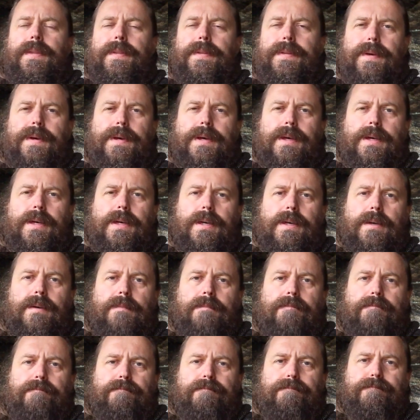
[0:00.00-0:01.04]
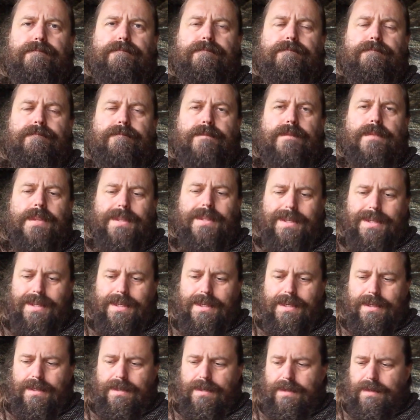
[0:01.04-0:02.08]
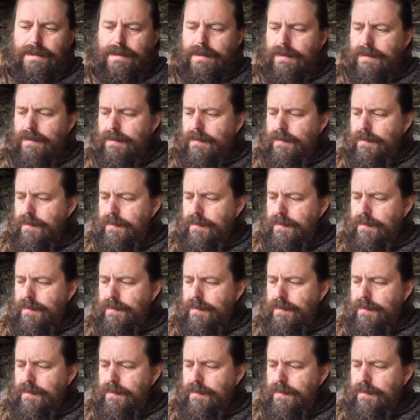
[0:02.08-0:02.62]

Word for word: they uh,